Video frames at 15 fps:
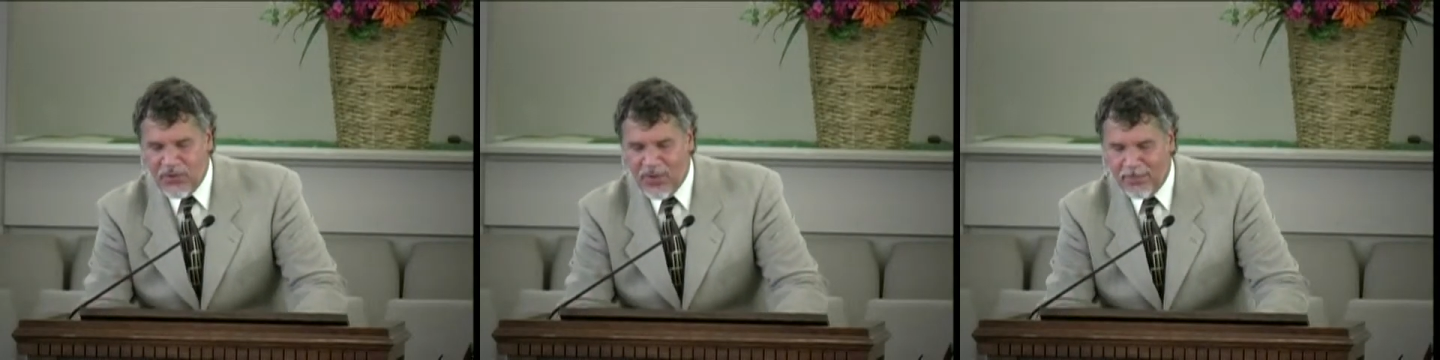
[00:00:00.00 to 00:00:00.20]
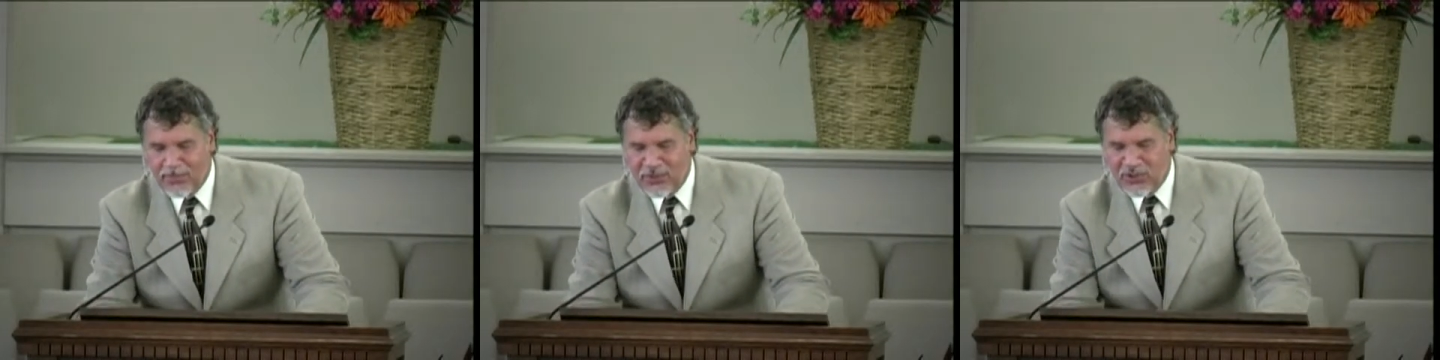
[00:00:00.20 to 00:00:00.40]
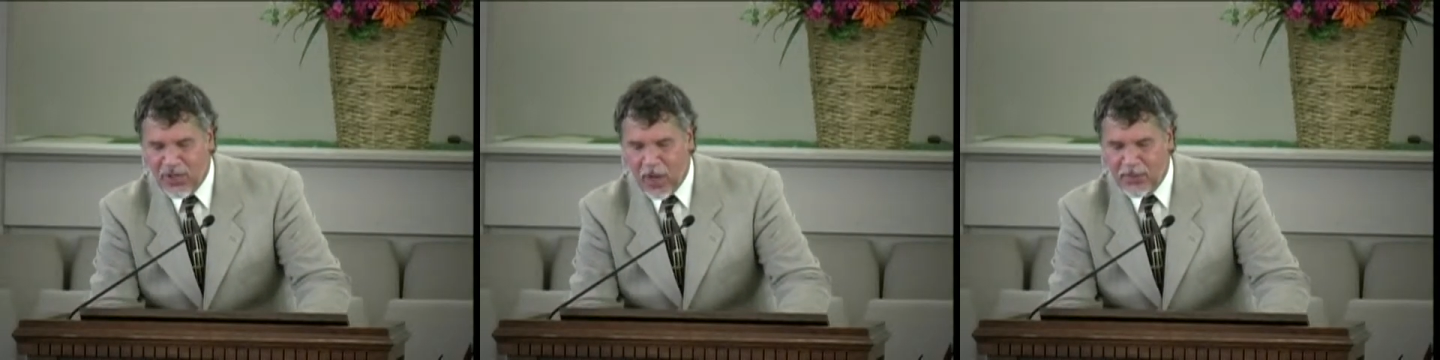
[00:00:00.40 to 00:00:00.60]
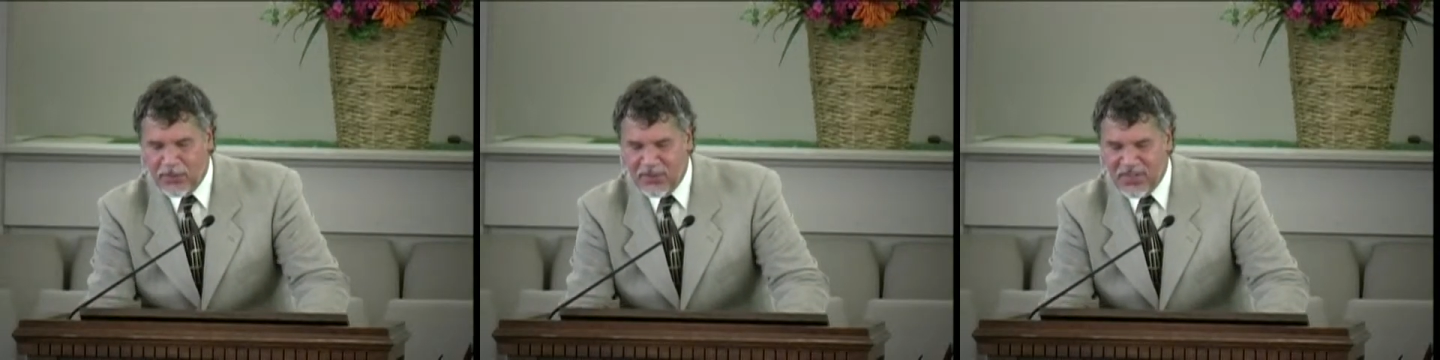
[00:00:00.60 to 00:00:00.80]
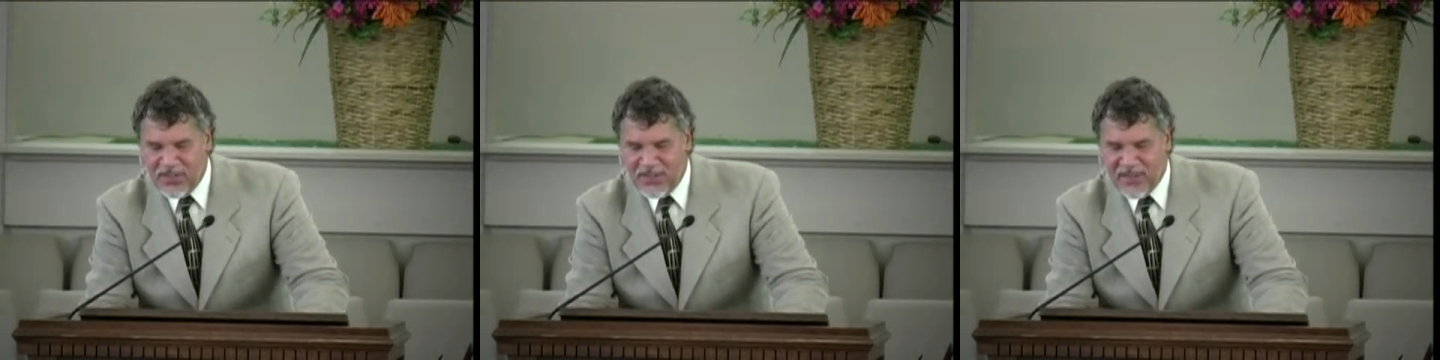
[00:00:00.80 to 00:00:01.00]
them
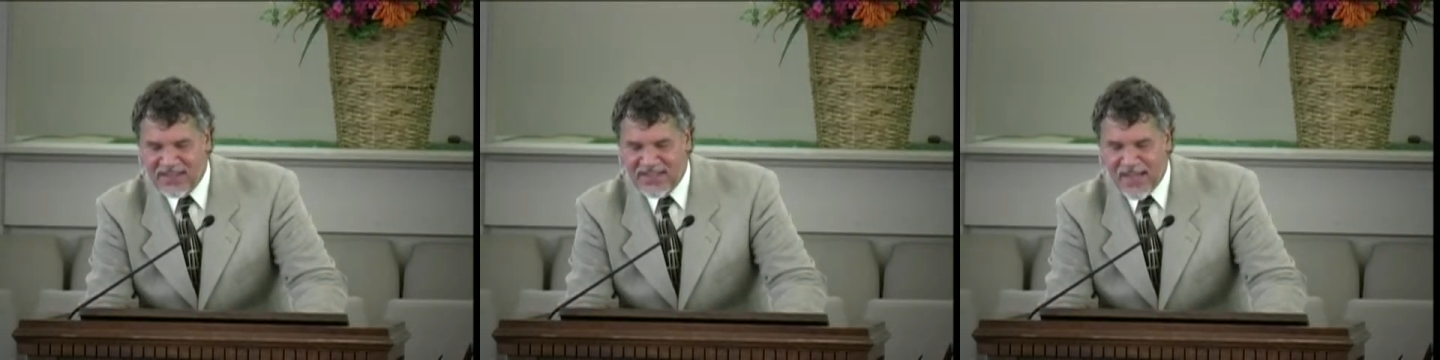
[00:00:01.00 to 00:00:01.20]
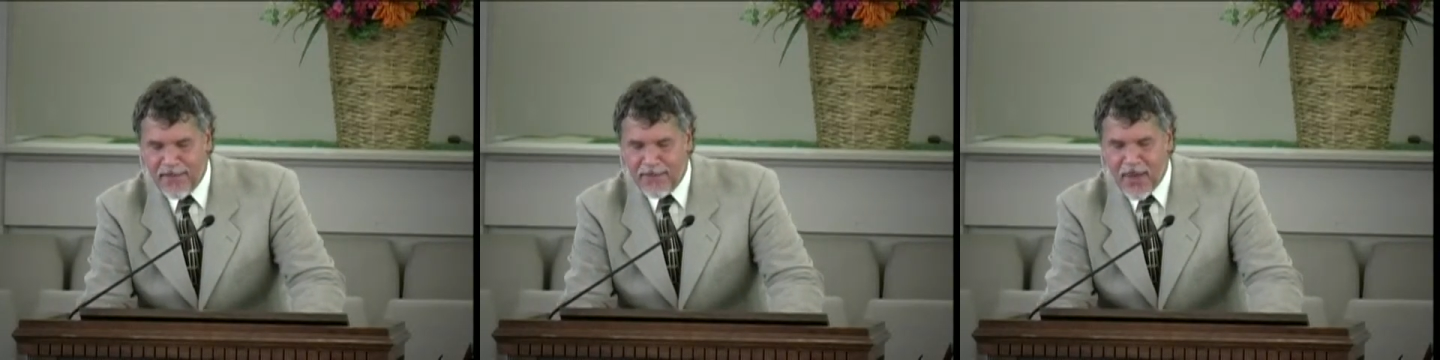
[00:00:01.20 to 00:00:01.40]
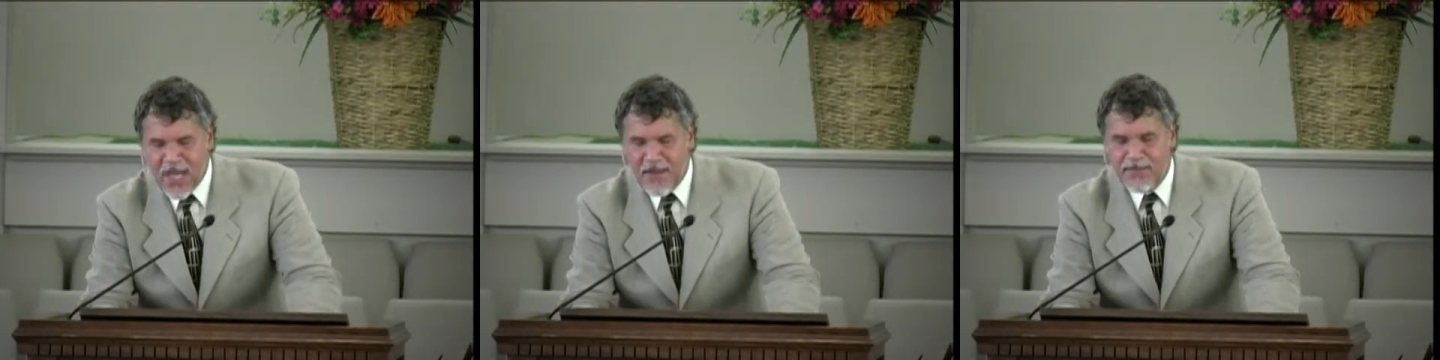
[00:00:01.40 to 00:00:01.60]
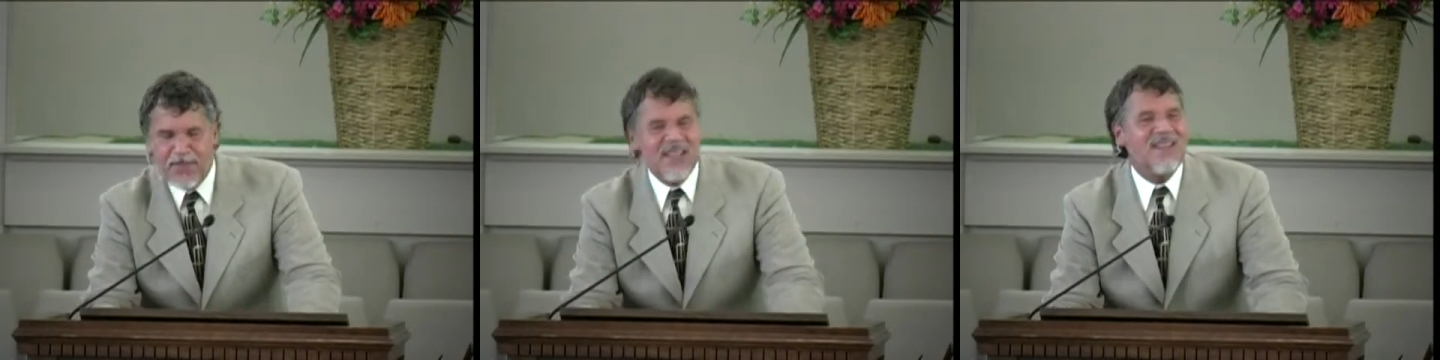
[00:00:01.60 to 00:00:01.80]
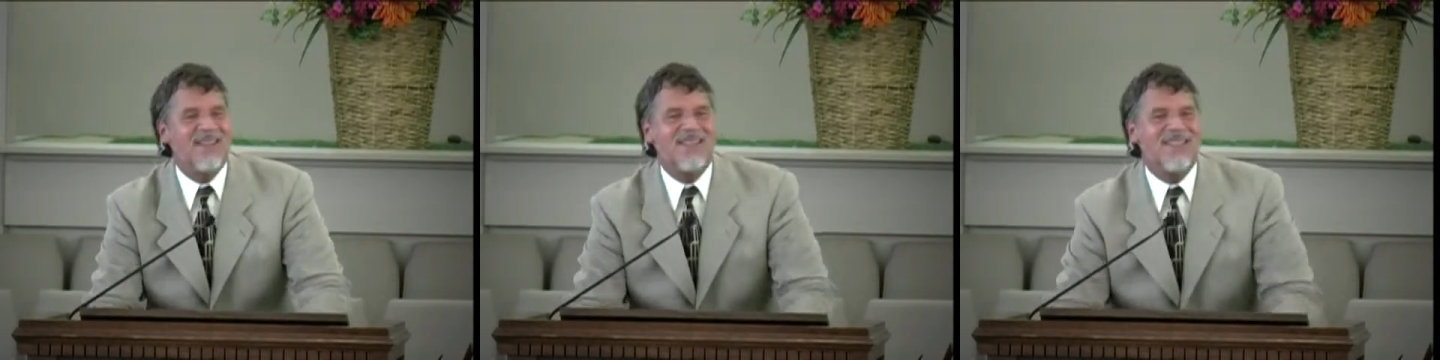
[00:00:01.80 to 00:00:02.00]
sharply that they may
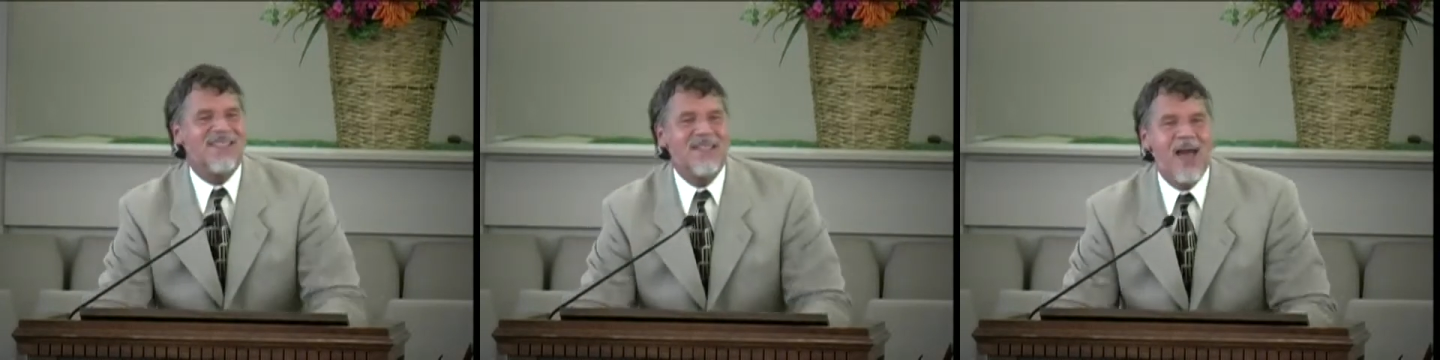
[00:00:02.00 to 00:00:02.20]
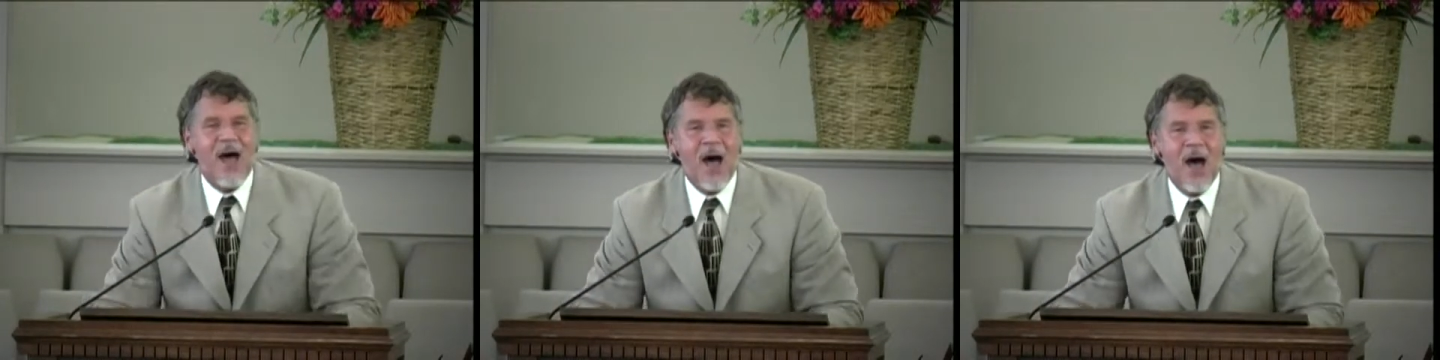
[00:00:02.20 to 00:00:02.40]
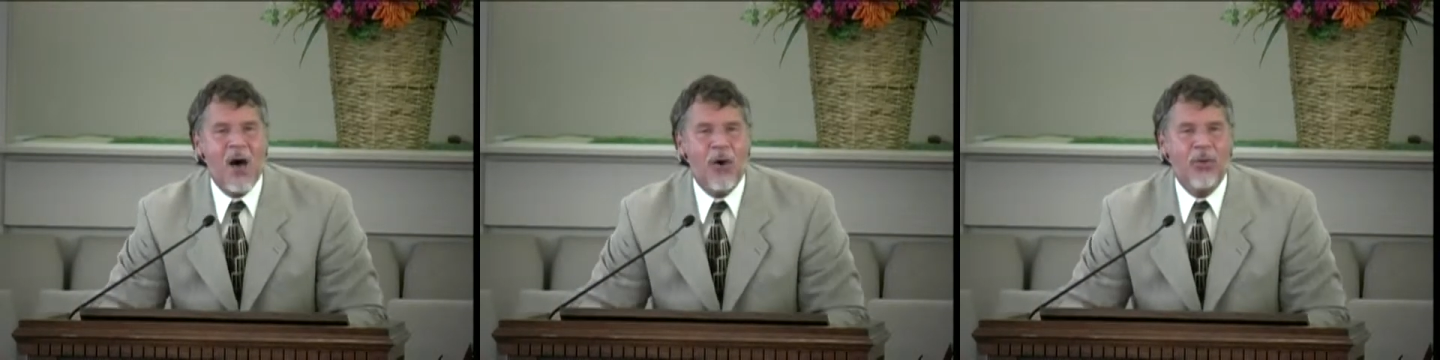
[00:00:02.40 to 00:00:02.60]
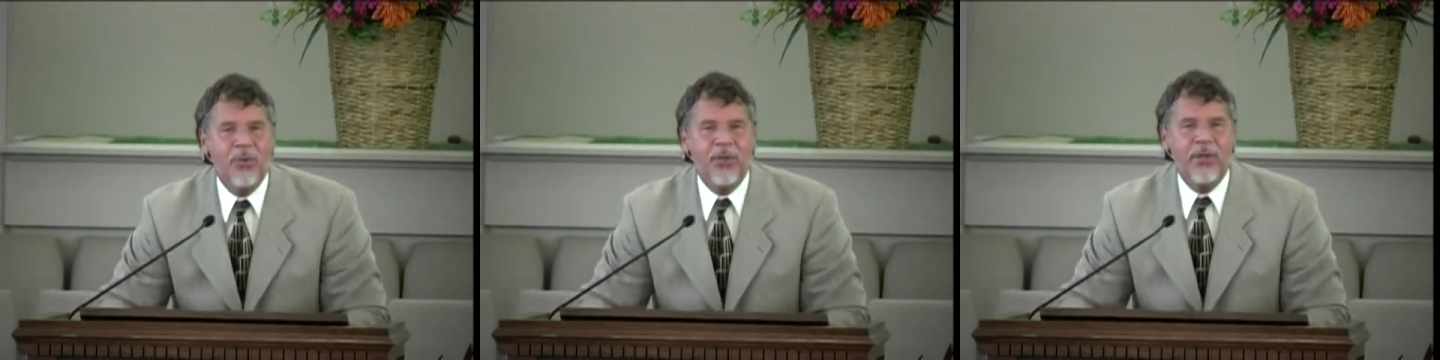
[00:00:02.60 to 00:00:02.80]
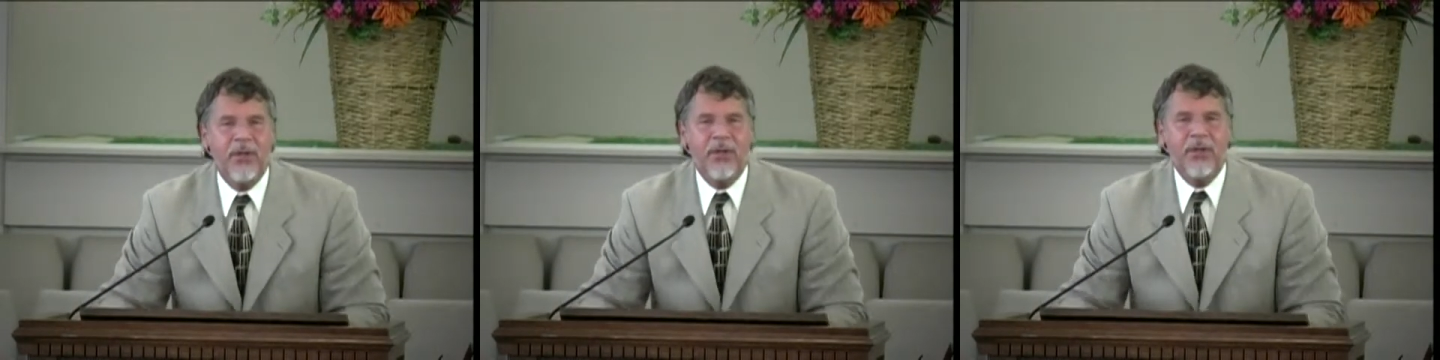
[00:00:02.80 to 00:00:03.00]
be
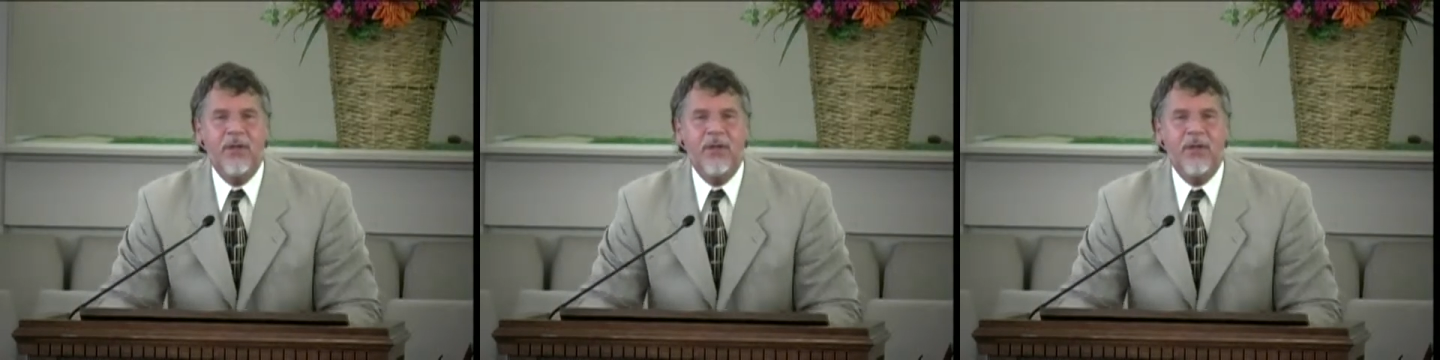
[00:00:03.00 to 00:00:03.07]
sound.